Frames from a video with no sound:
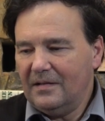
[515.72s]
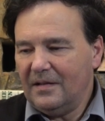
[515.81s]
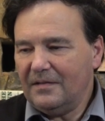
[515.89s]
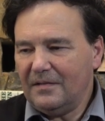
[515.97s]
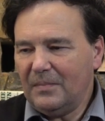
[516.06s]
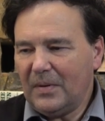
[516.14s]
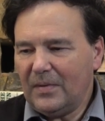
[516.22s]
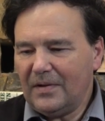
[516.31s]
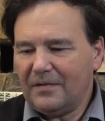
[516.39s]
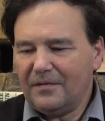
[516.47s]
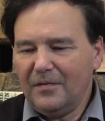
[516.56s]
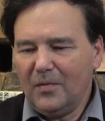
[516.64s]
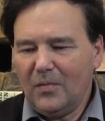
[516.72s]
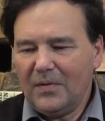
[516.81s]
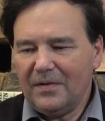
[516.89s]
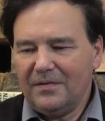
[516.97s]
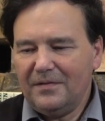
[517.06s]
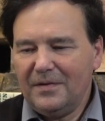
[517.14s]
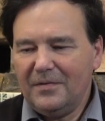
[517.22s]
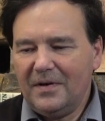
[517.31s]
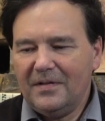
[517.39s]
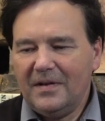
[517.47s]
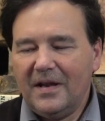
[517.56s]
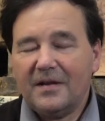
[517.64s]
that's about it. So we'll see you
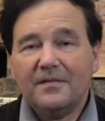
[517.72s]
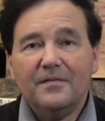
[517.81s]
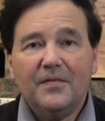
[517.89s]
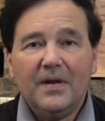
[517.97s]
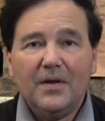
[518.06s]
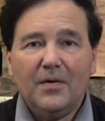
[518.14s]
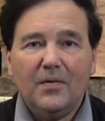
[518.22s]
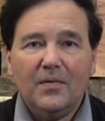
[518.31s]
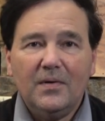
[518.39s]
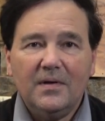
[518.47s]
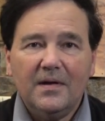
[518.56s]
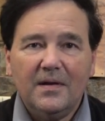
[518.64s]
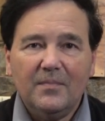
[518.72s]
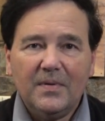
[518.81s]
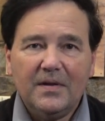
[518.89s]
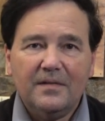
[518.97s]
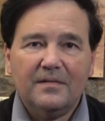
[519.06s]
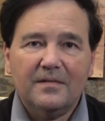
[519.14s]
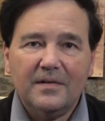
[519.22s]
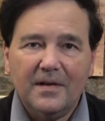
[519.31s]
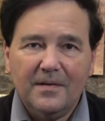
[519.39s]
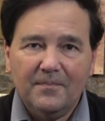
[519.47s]
on the next video, and please,